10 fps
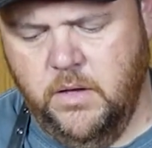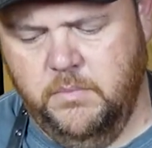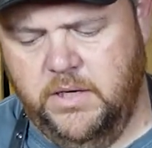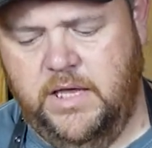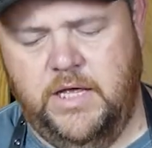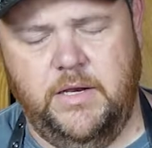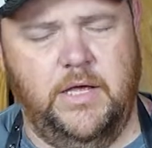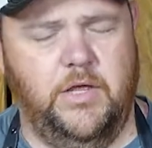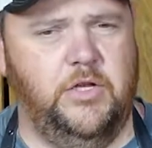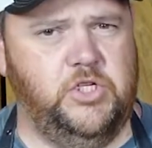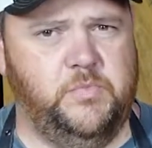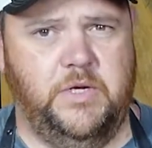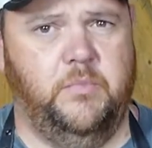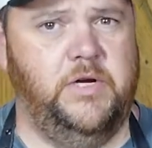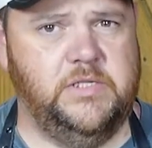But again, it could have just been
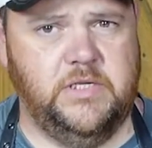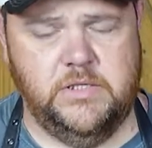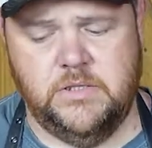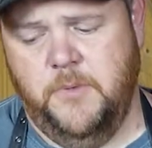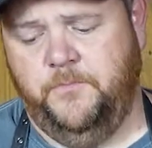the briskets.